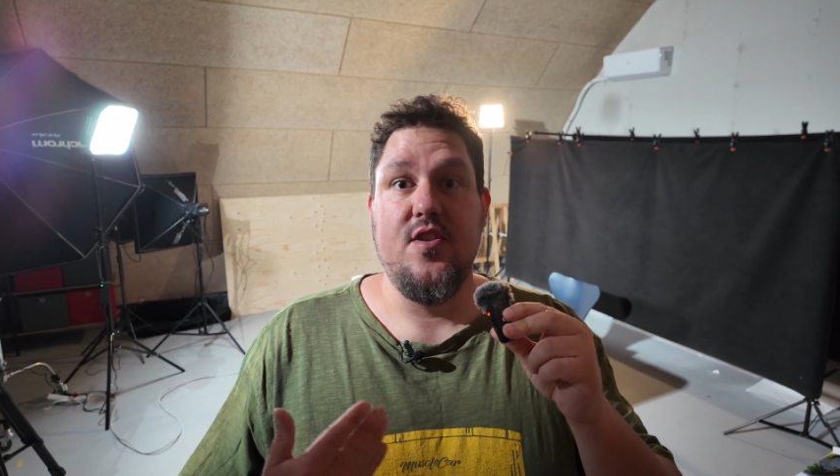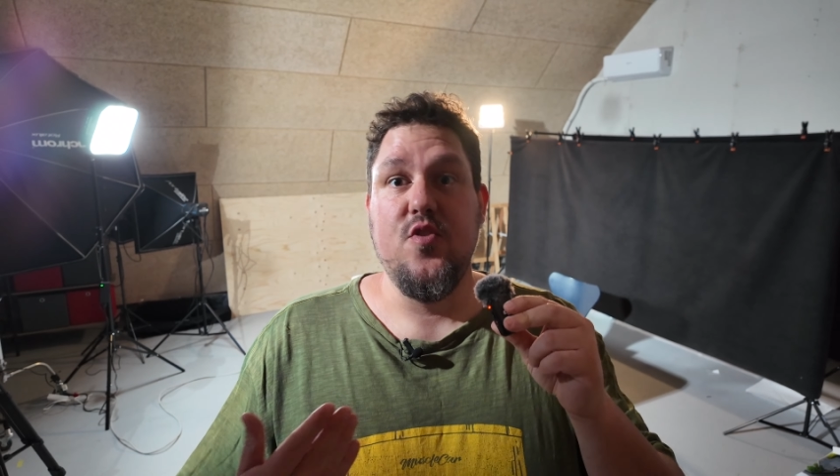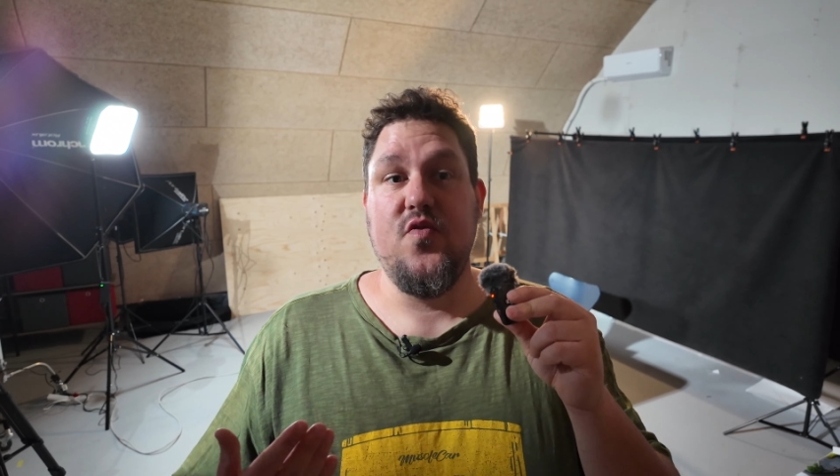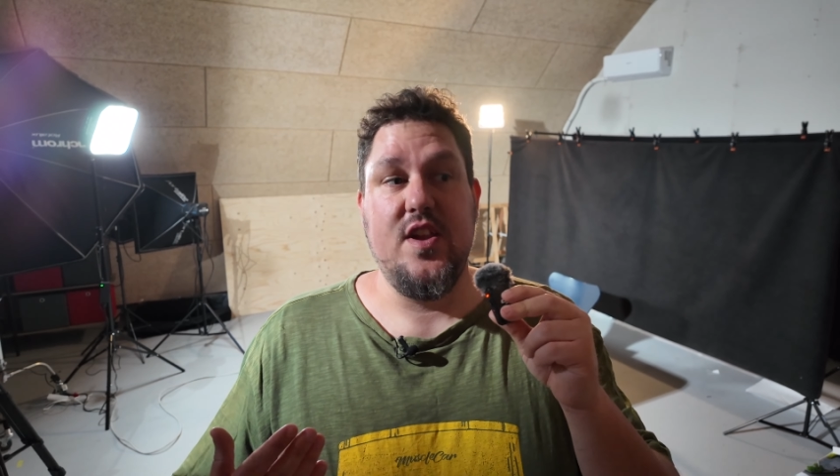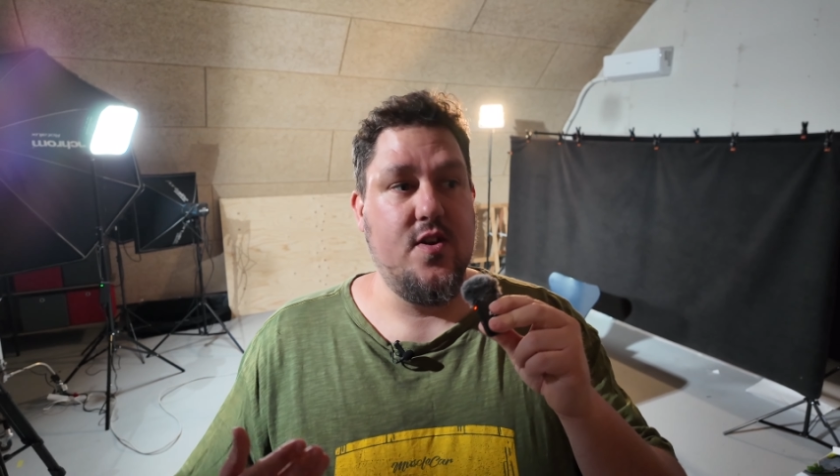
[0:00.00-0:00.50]
a
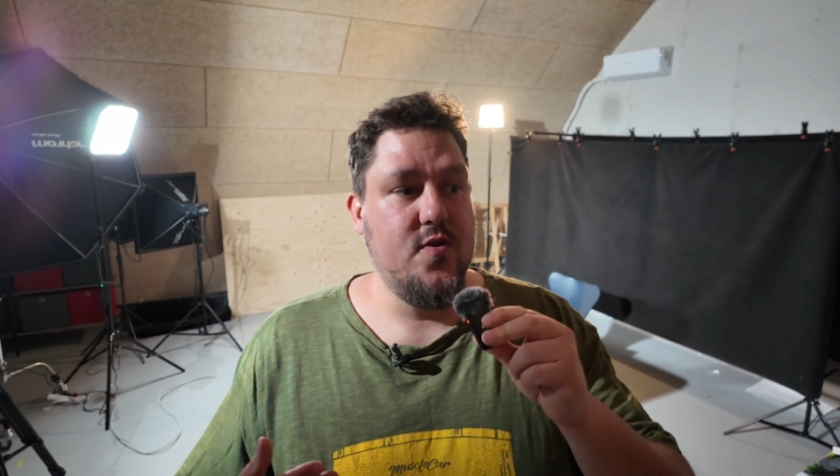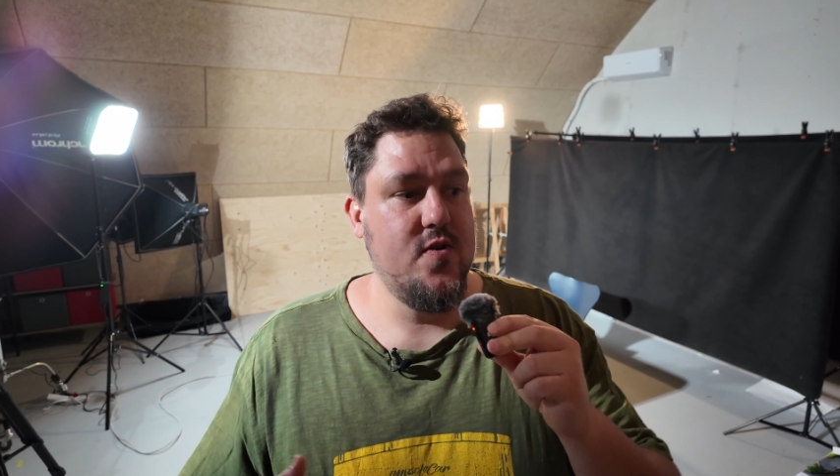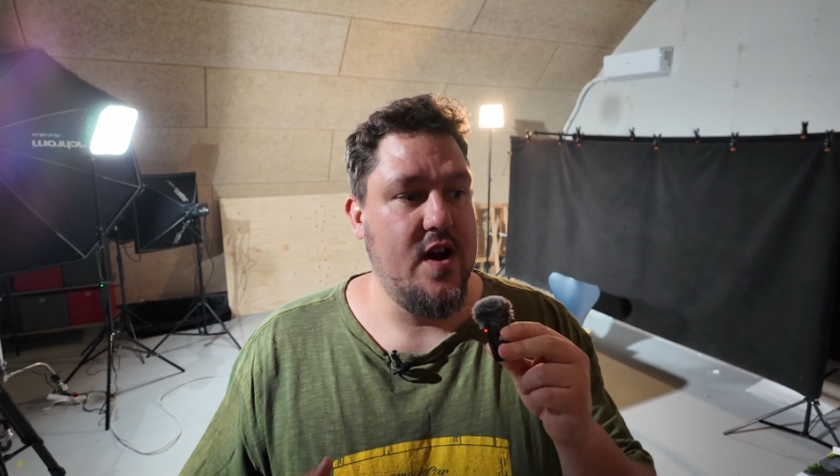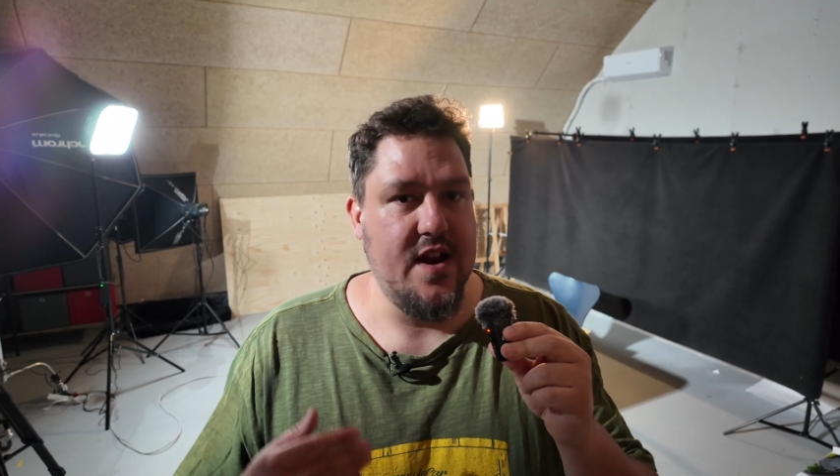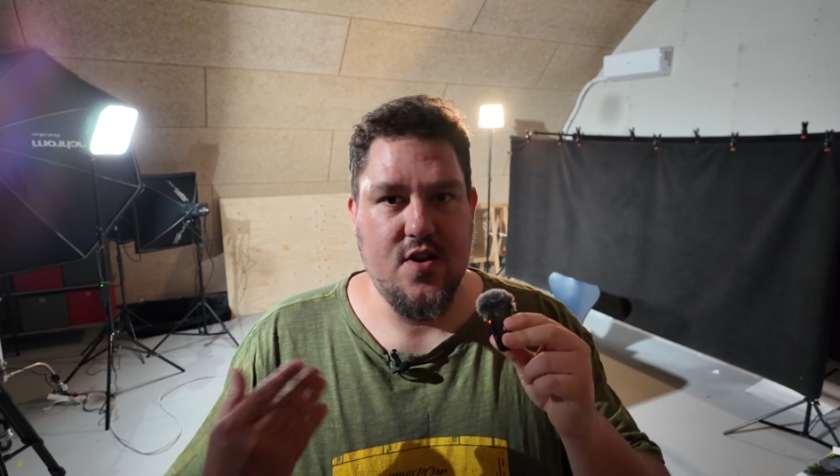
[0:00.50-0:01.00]
new
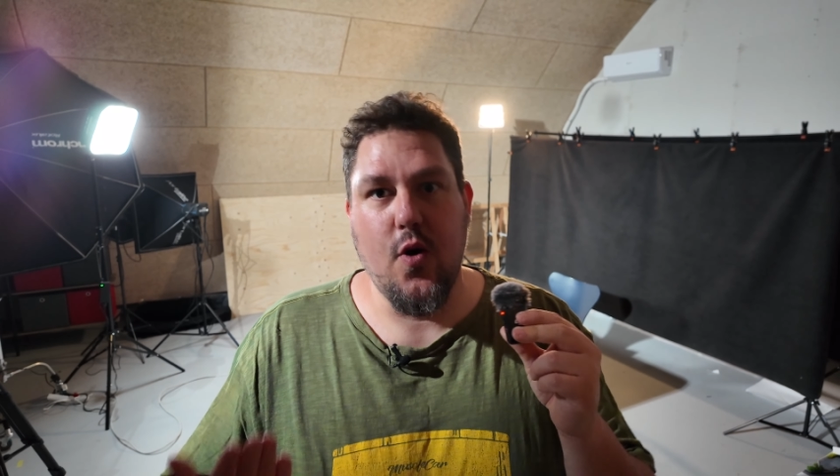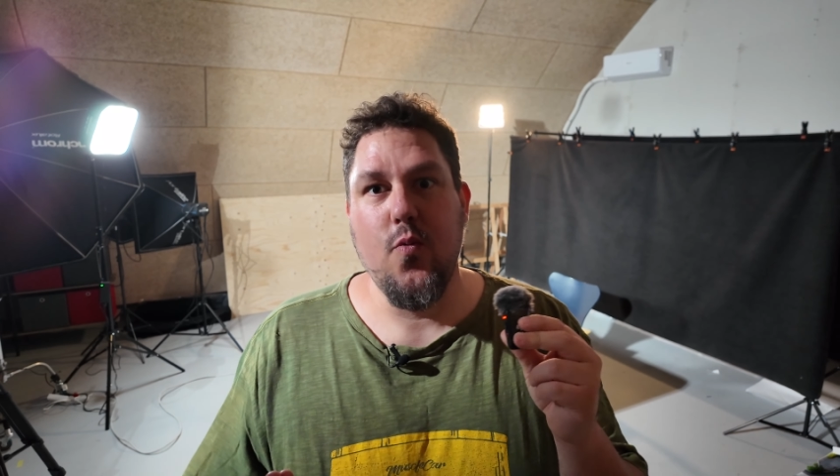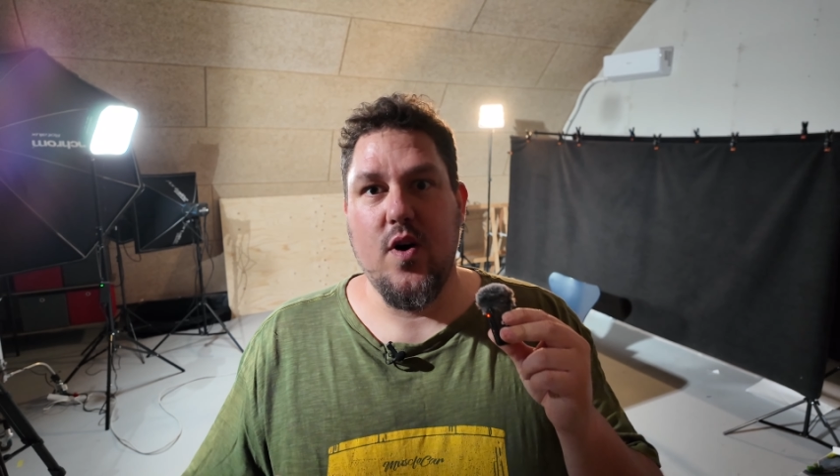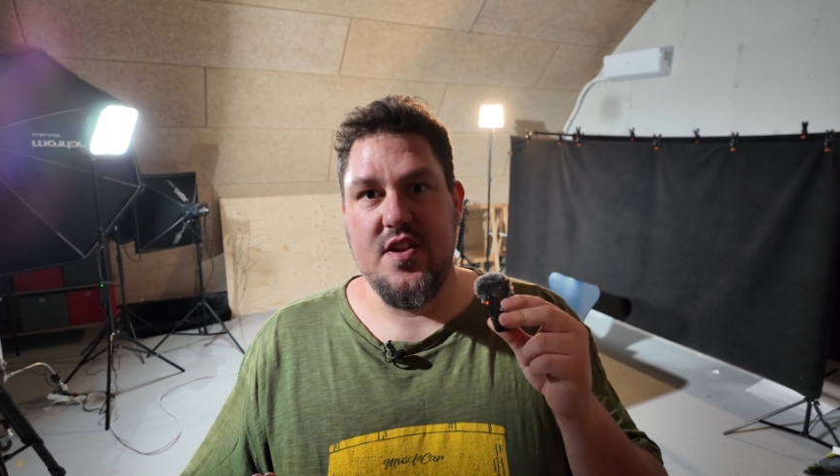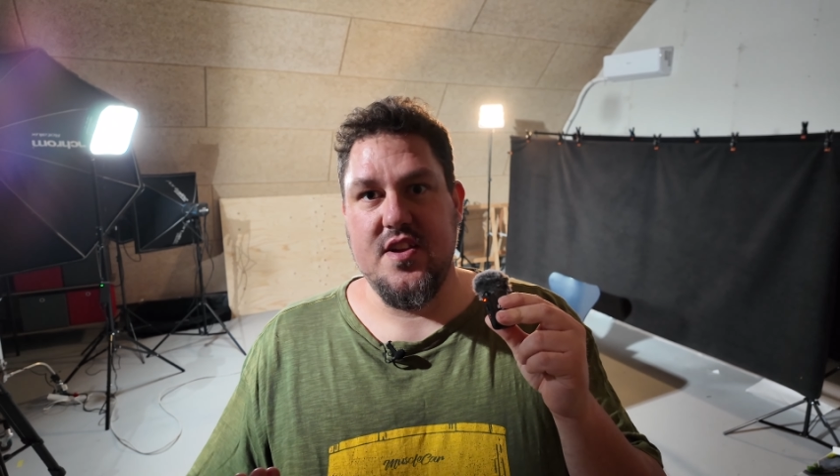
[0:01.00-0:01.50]
video and I
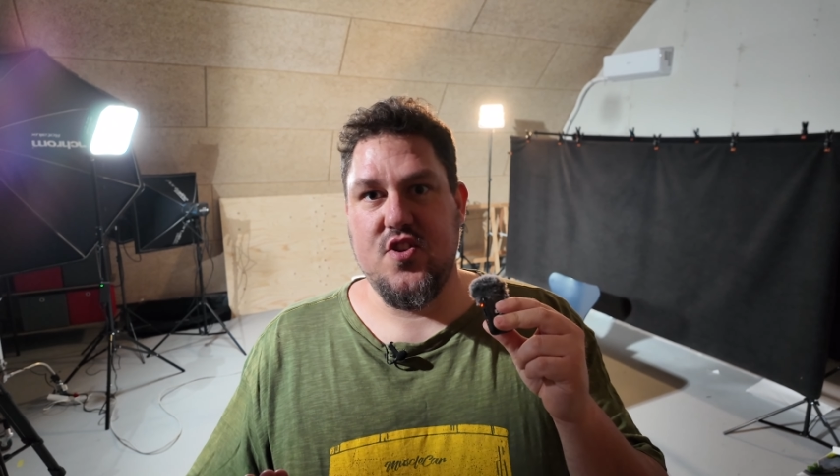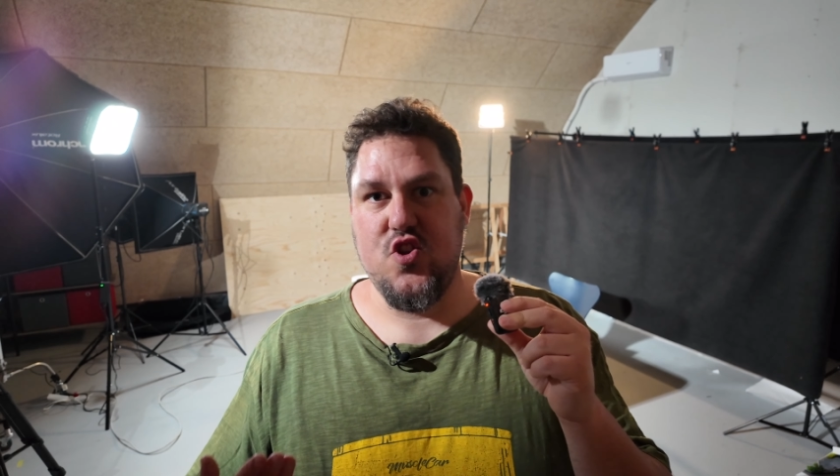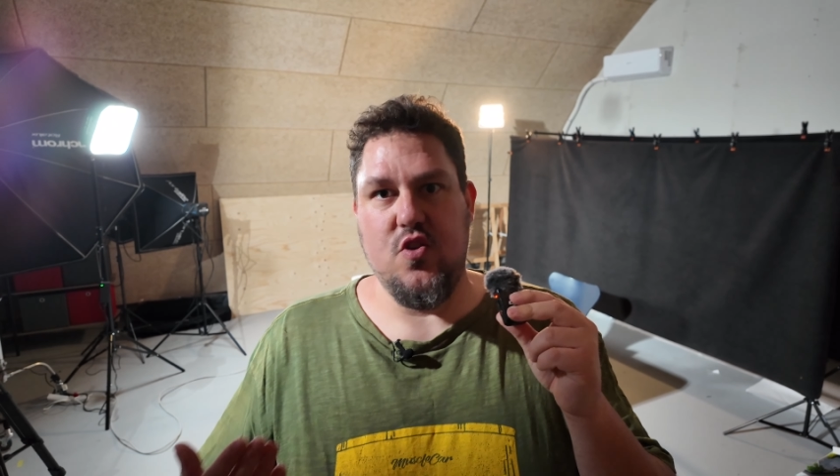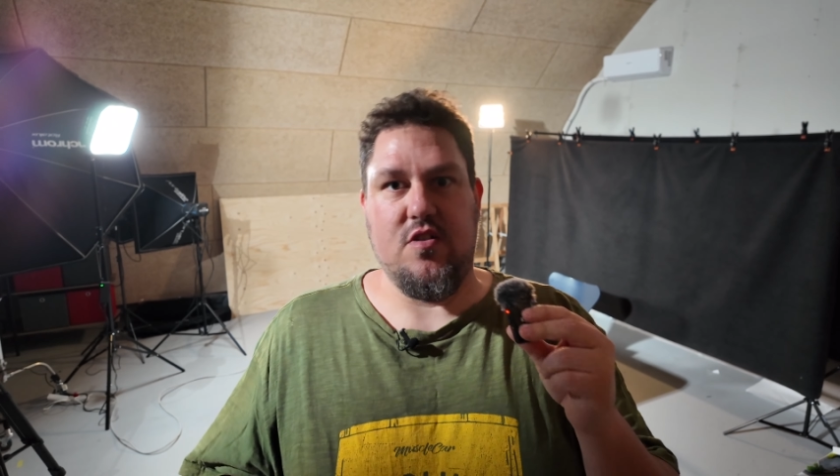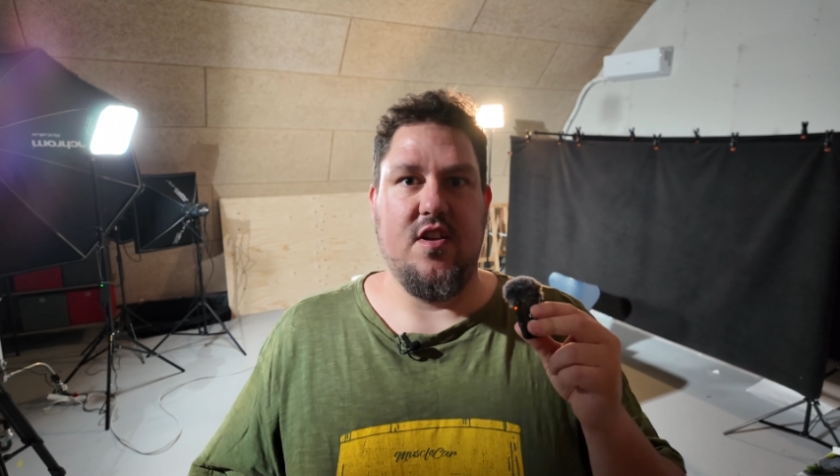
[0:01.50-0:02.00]
don't want it
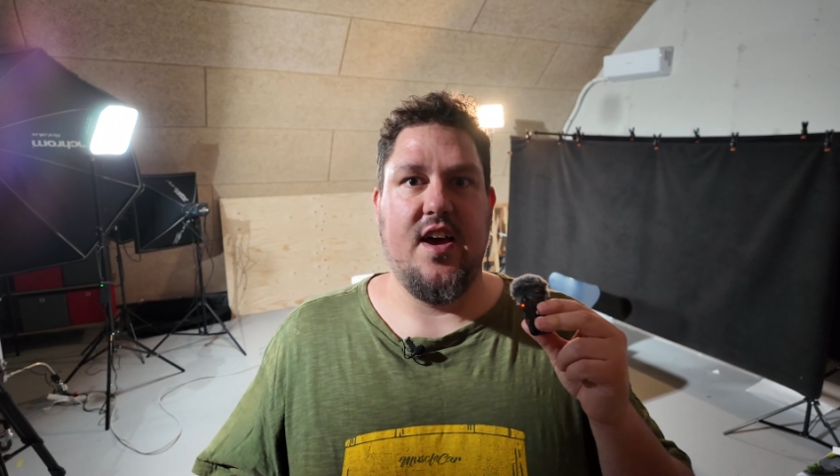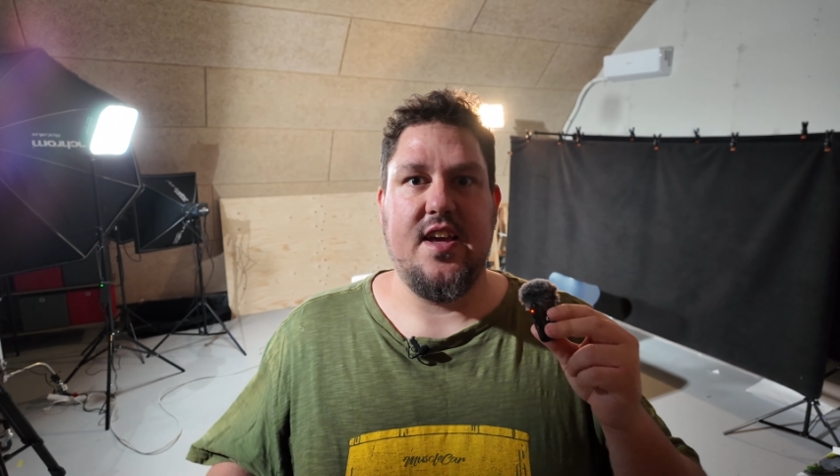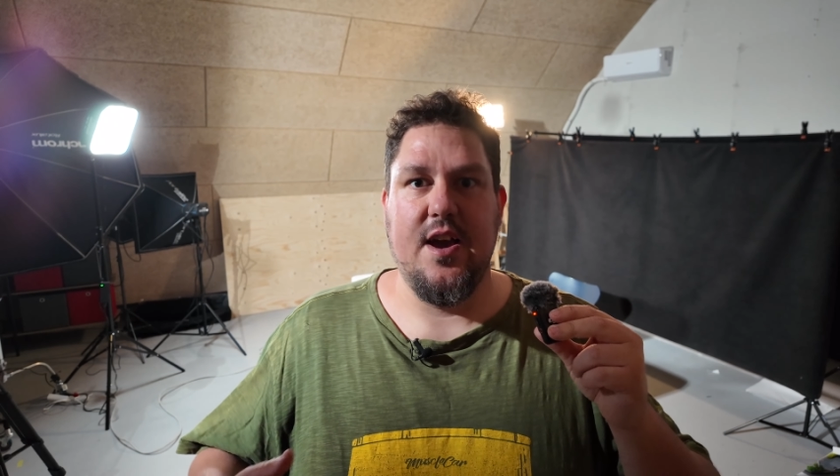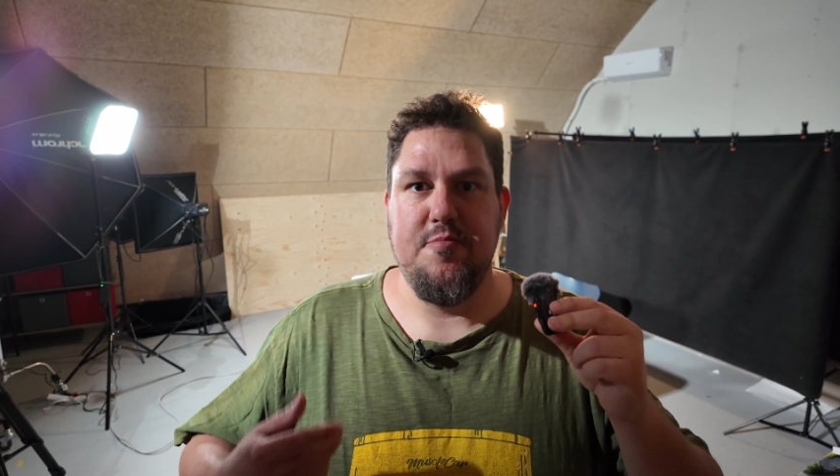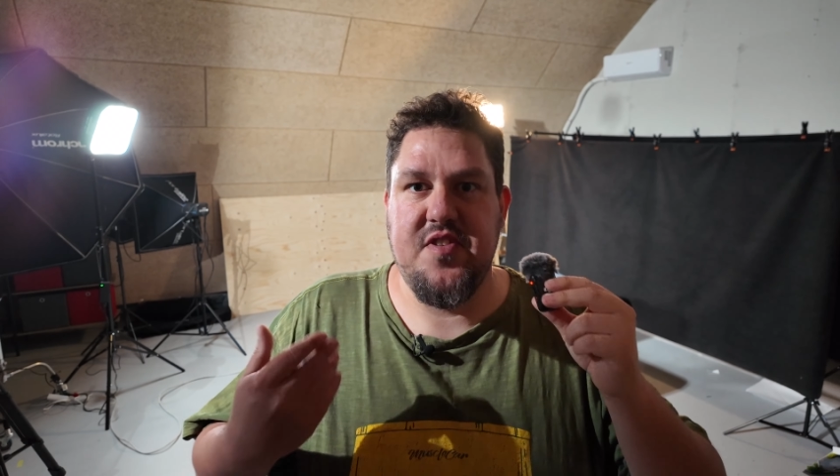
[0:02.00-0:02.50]
to look
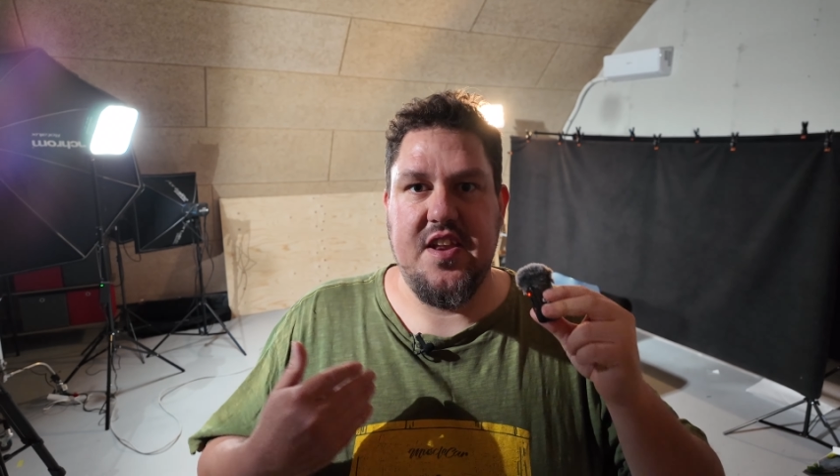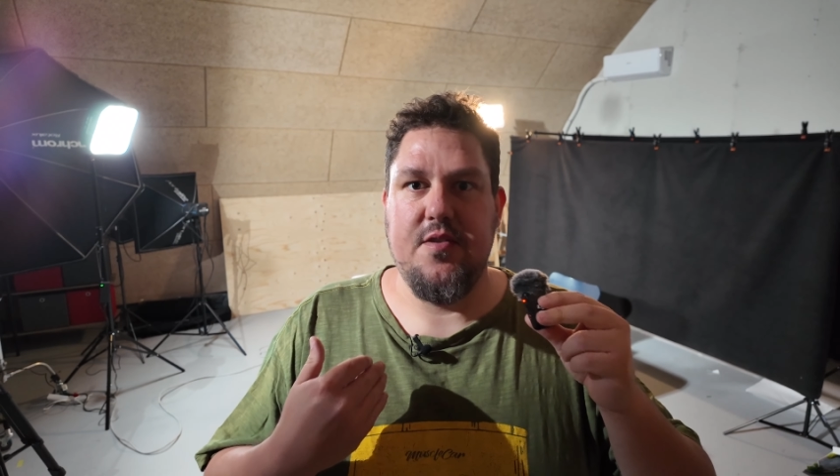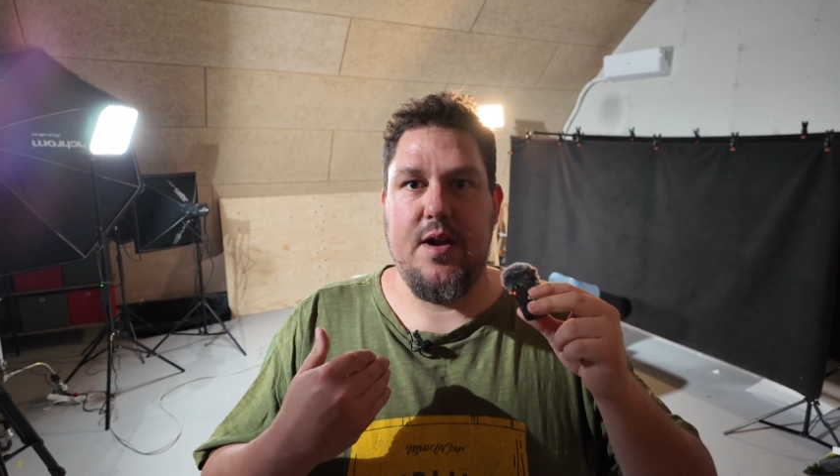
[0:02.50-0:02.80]
like I'm sitting